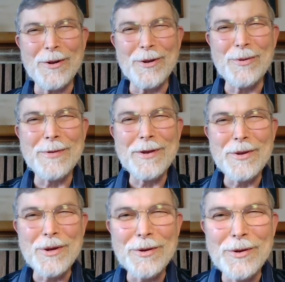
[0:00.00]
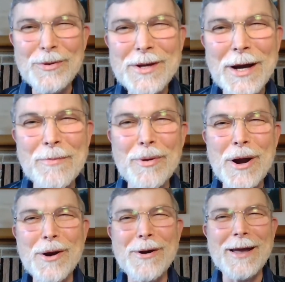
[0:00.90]
noontime
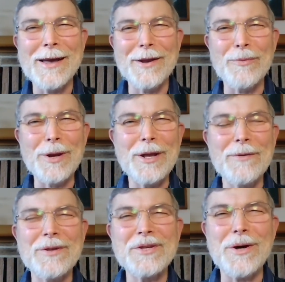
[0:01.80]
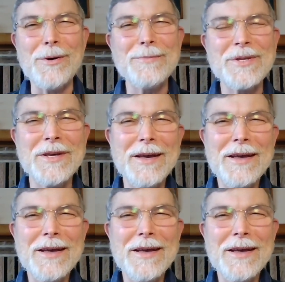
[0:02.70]
prayer and a reading of the Psalms.